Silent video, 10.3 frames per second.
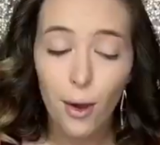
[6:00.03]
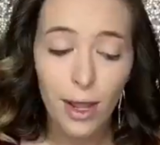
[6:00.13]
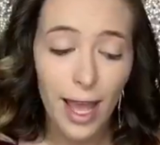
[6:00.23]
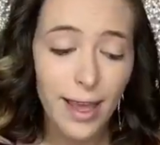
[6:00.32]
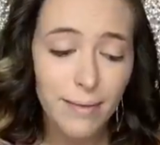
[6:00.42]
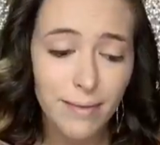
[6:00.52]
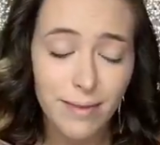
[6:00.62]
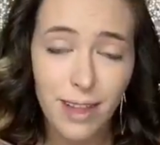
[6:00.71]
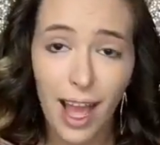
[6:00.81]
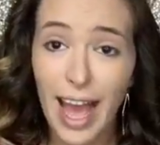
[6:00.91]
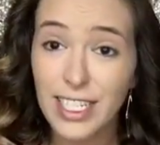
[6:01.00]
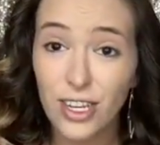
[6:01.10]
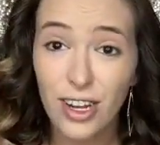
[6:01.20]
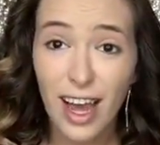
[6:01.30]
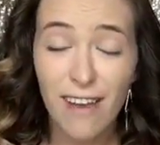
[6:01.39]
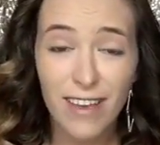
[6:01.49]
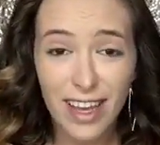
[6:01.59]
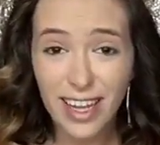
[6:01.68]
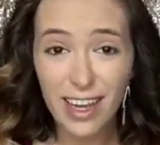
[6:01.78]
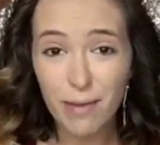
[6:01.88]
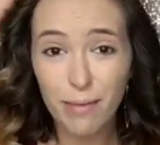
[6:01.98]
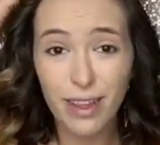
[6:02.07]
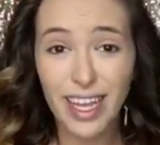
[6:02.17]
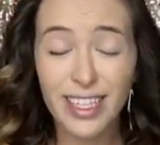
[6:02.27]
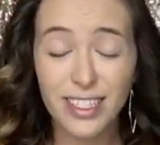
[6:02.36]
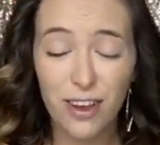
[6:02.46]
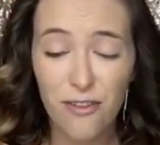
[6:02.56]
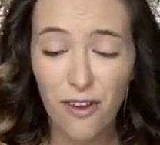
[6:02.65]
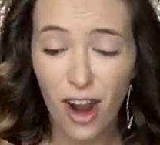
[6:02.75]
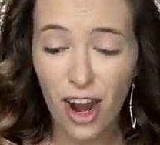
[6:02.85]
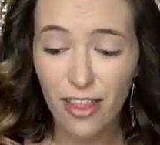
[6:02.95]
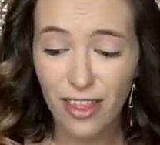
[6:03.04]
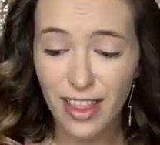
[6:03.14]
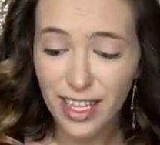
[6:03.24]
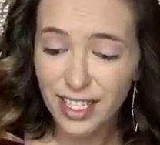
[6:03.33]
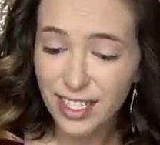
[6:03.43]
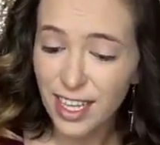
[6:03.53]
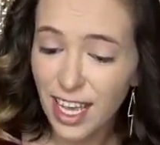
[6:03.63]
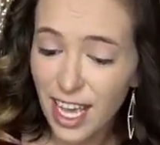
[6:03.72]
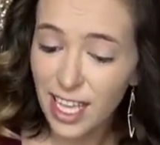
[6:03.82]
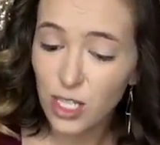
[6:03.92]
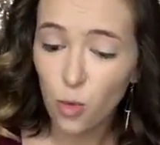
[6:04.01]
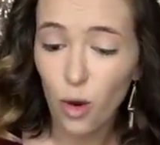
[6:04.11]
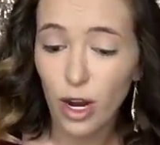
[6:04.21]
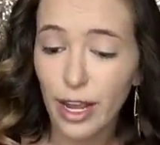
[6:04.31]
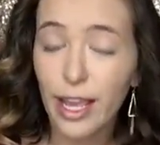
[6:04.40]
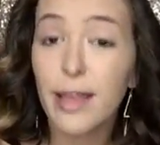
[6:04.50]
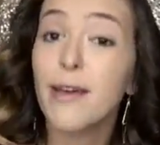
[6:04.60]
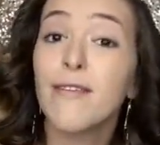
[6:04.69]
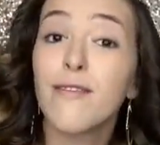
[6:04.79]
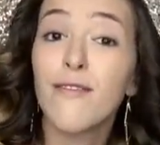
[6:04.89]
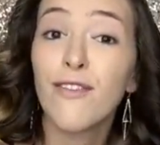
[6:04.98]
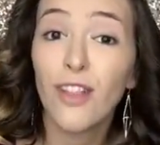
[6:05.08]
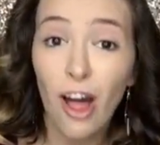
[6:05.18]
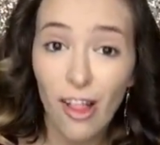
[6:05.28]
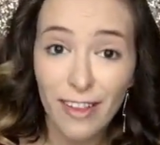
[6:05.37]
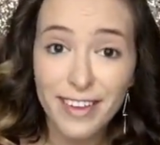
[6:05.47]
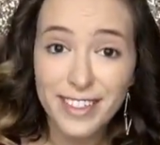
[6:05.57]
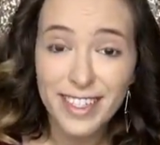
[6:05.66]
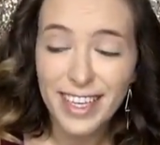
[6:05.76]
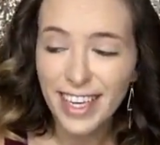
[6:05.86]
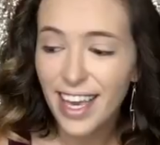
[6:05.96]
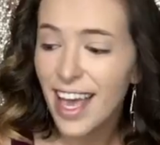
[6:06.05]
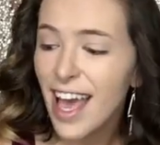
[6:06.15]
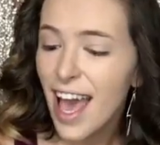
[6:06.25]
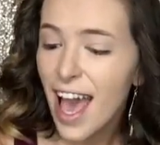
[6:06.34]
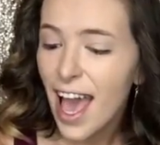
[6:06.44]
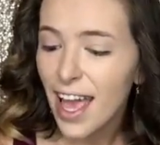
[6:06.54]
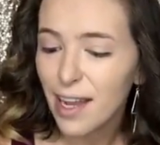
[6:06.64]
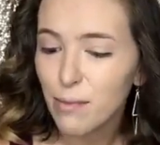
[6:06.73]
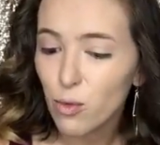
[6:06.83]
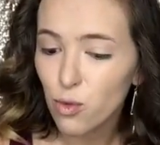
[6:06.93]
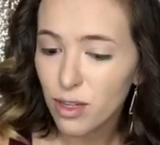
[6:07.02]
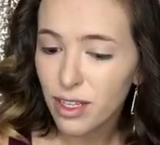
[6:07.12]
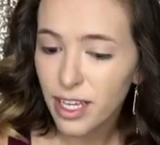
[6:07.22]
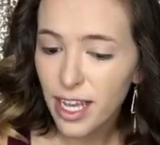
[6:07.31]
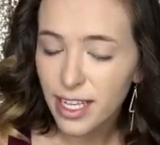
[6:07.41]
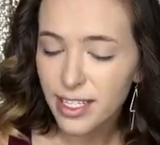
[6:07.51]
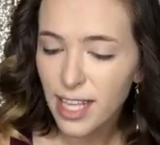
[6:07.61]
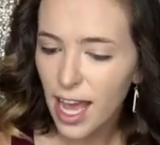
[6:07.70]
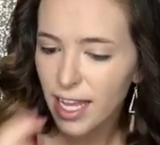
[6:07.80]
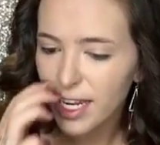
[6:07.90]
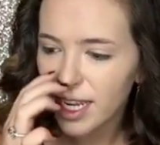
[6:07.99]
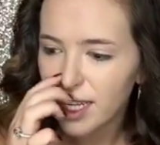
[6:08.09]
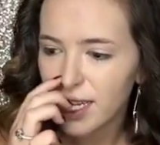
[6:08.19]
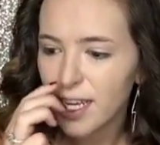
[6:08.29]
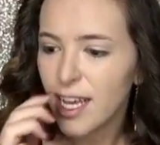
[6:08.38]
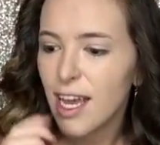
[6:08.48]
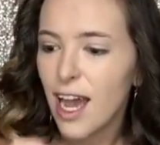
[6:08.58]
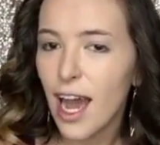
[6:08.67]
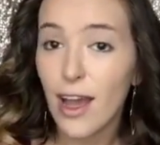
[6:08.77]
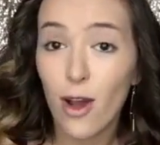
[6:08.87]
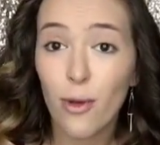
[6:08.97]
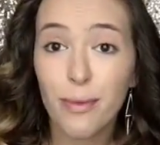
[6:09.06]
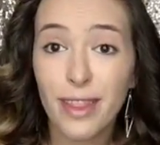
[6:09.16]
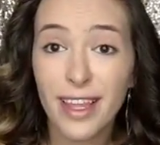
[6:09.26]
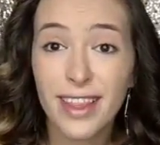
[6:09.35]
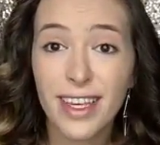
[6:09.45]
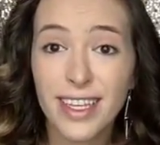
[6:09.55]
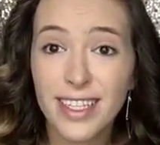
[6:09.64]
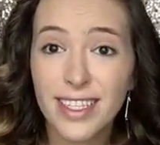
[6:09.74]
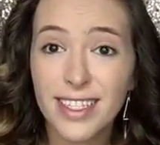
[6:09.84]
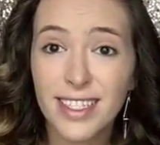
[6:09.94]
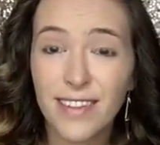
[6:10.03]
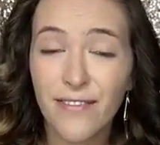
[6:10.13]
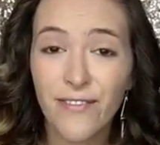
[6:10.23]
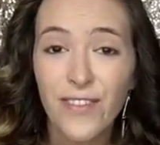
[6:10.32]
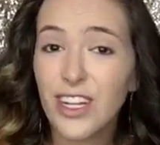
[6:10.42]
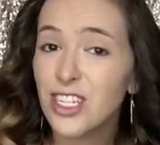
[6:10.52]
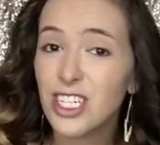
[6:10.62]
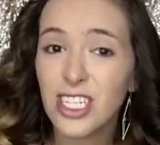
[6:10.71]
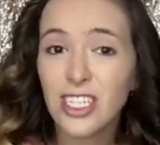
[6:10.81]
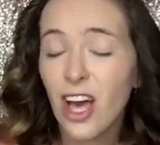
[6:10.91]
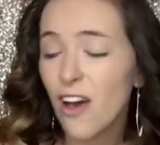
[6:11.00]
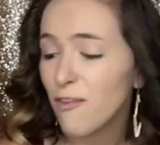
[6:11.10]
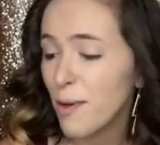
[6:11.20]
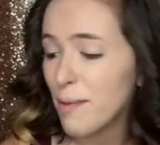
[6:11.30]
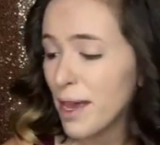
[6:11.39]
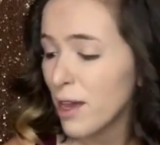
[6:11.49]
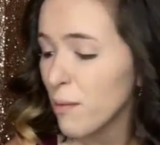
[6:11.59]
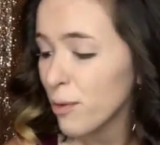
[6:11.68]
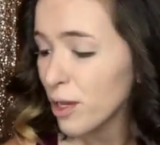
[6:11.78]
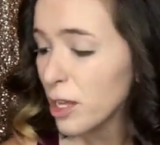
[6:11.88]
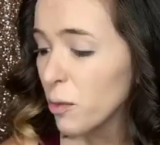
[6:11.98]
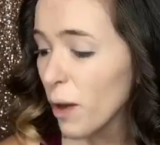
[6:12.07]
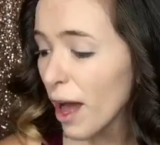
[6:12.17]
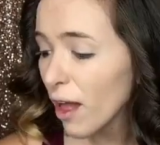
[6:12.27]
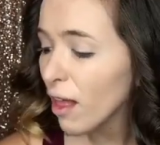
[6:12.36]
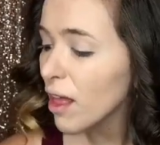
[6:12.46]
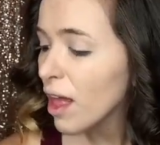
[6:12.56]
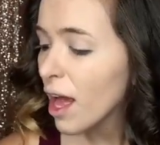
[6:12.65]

Okay, I don't have any complaints so far. This is working flawlessly. I'm really excited. I hope that this finishes off my makeup really well.